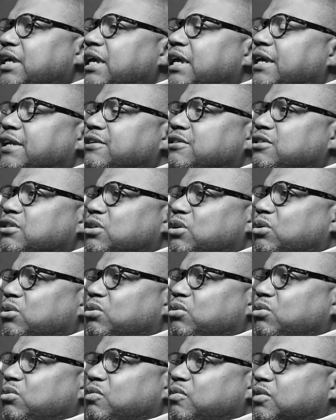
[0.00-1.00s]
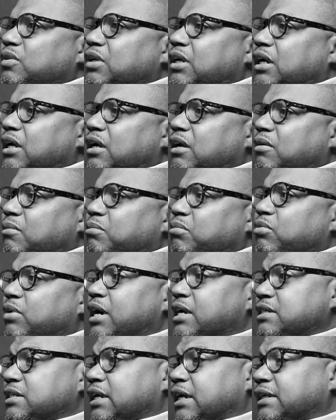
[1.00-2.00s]
into uh,
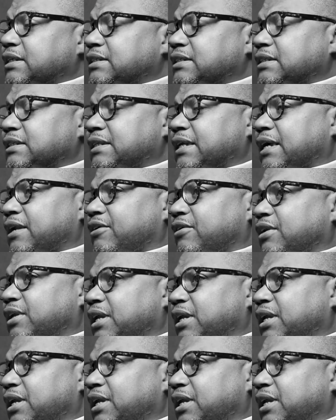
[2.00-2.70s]
projects that are